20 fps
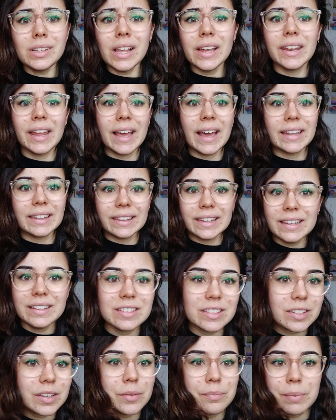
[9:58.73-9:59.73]
and I had
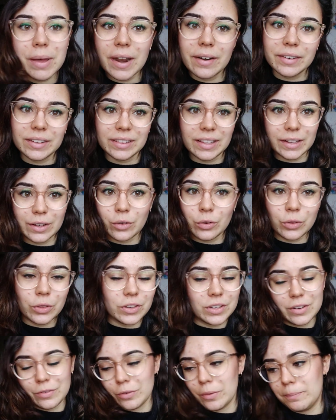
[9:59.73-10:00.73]
lists comparing like all
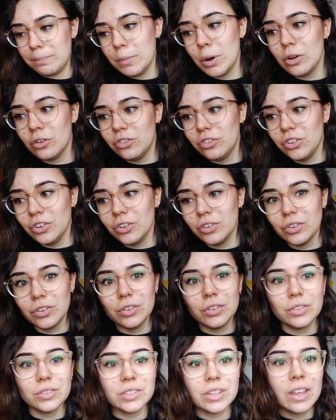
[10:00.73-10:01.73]
the different
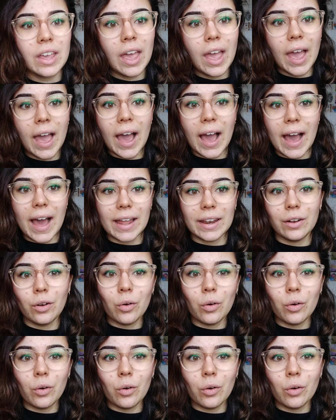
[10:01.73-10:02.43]
modules and